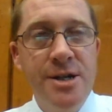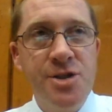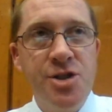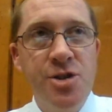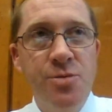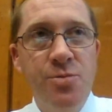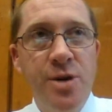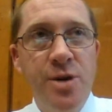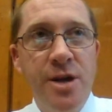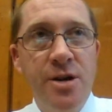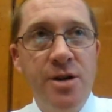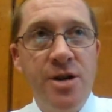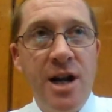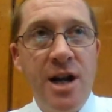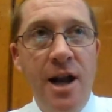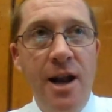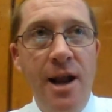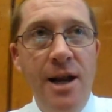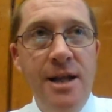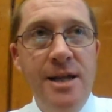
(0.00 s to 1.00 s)
So we are
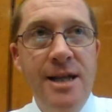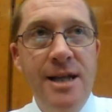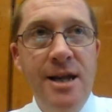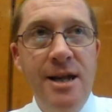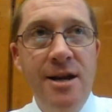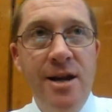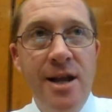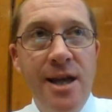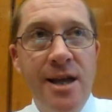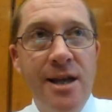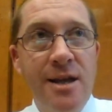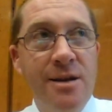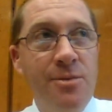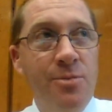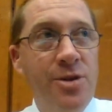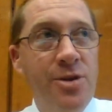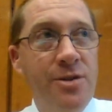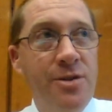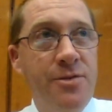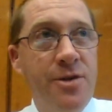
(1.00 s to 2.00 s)
clearly dealing
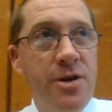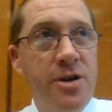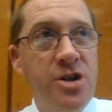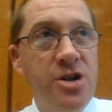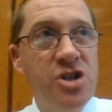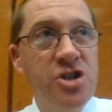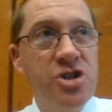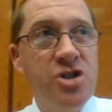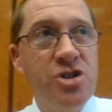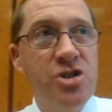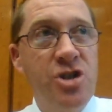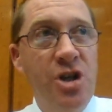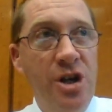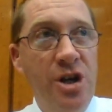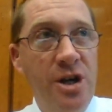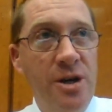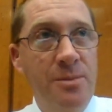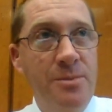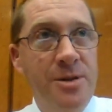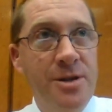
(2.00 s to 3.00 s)
with a very
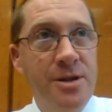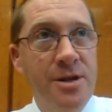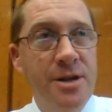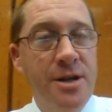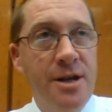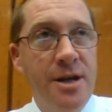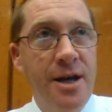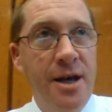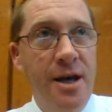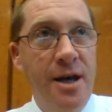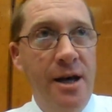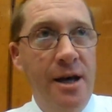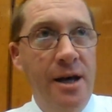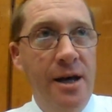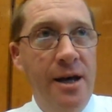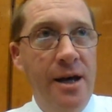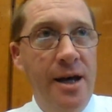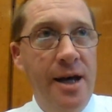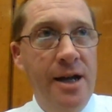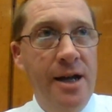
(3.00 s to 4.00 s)
disturbed
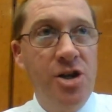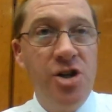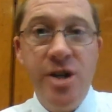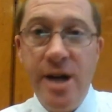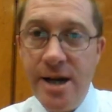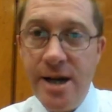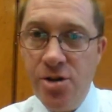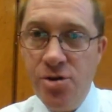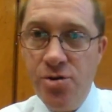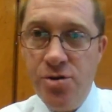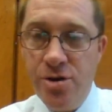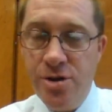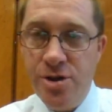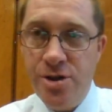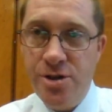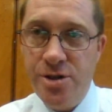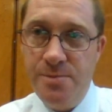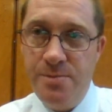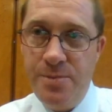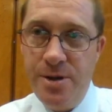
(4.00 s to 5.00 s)
and
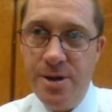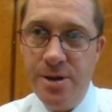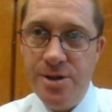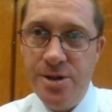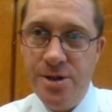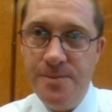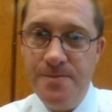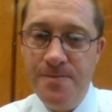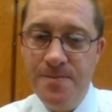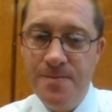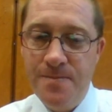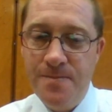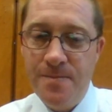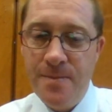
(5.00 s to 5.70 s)
dangerous person.